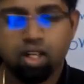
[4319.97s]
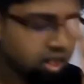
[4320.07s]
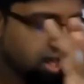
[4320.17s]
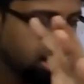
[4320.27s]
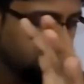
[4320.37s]

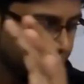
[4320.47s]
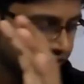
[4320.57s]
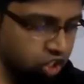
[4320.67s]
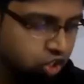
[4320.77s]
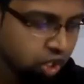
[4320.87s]
Like,
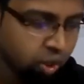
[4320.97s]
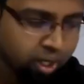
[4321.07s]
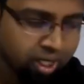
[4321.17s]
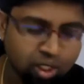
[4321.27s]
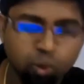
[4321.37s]
first you have to
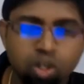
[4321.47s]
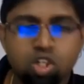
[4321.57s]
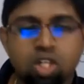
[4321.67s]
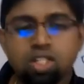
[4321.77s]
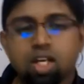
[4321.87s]
look questions.